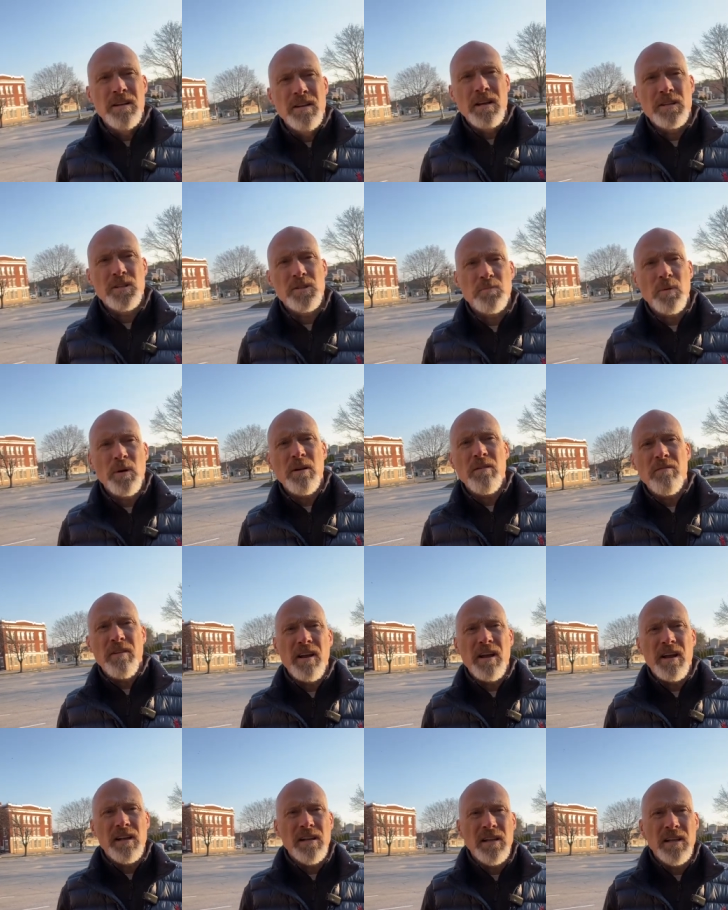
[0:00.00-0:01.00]
Now
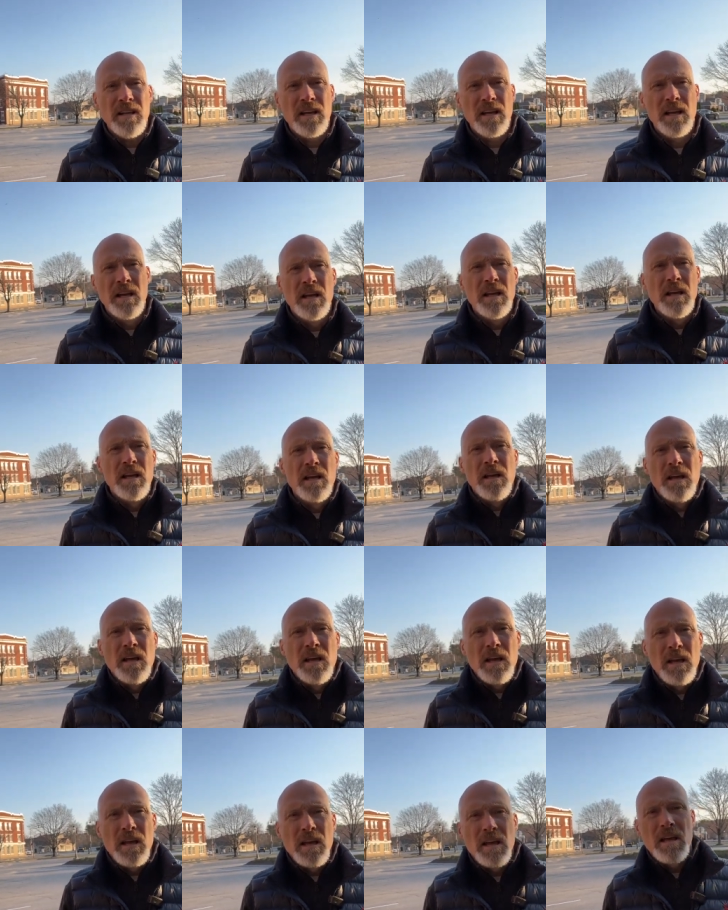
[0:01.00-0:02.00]
Springvale
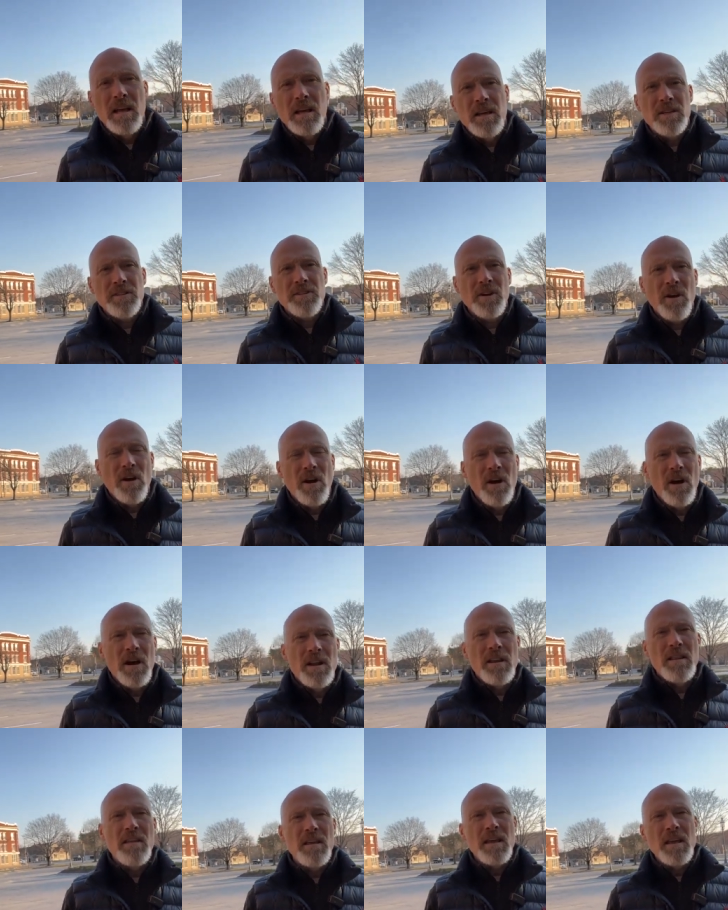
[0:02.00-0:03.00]
is
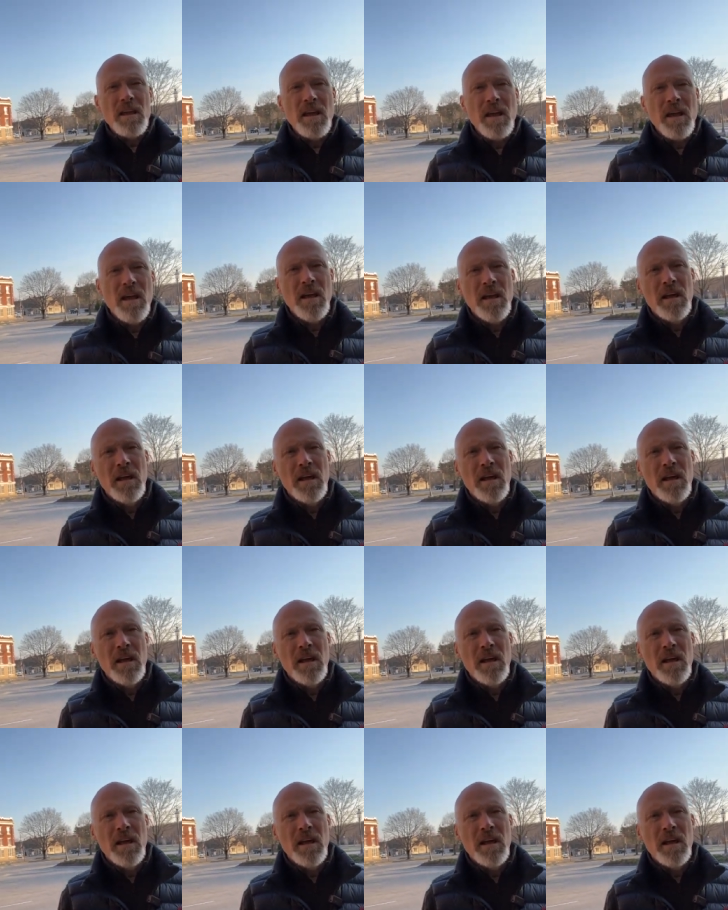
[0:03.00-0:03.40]
on the